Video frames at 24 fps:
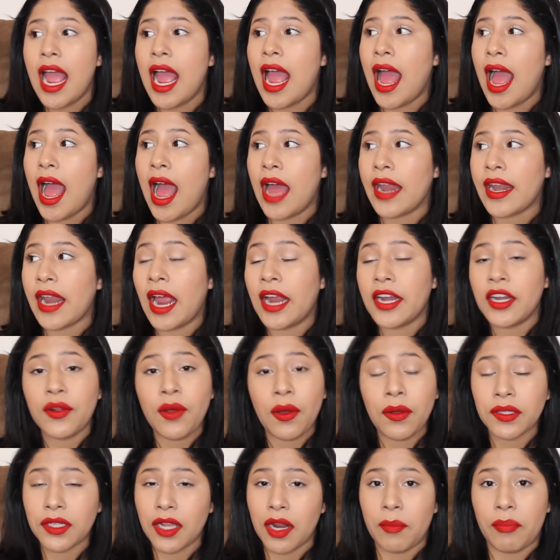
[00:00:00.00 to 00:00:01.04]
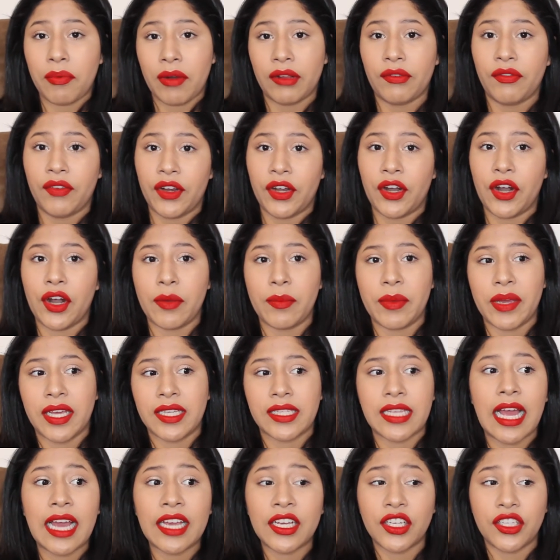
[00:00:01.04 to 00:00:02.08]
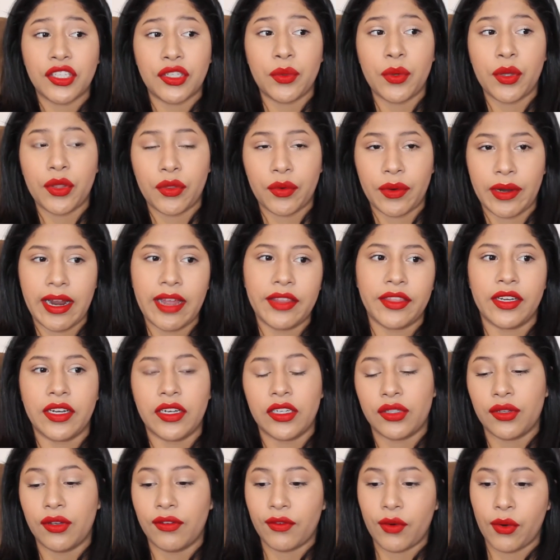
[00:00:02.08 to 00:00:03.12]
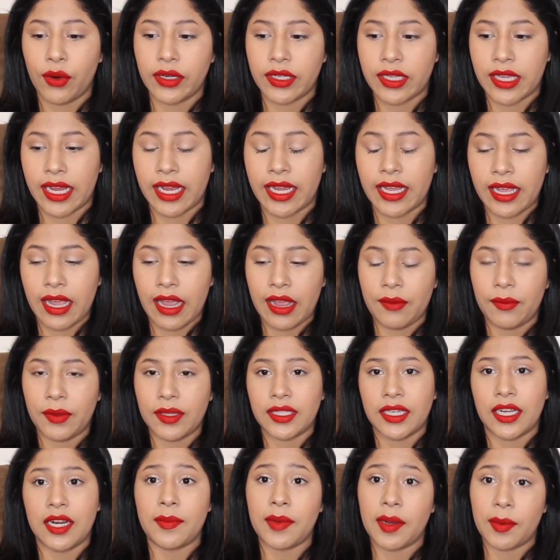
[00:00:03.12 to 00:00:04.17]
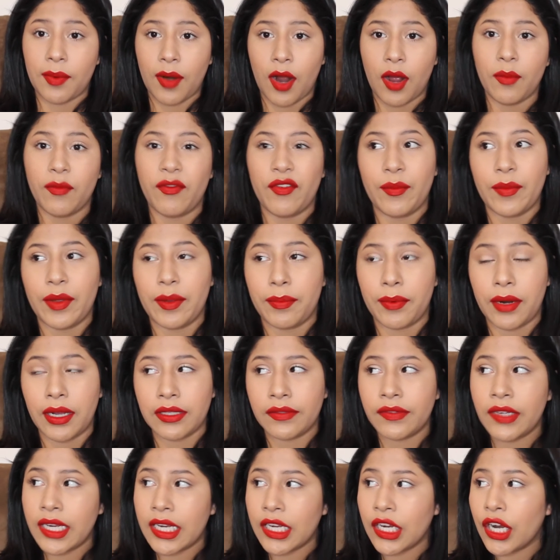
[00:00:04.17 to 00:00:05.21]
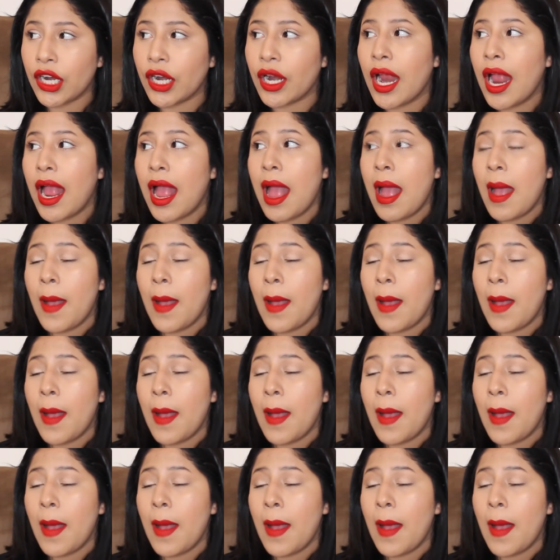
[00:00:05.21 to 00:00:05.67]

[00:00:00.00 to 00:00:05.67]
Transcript: and I knew I was gonna breastfeed her because I could do it through Anthony so of course like it wasn't gonna be a problem for me breastfeeding her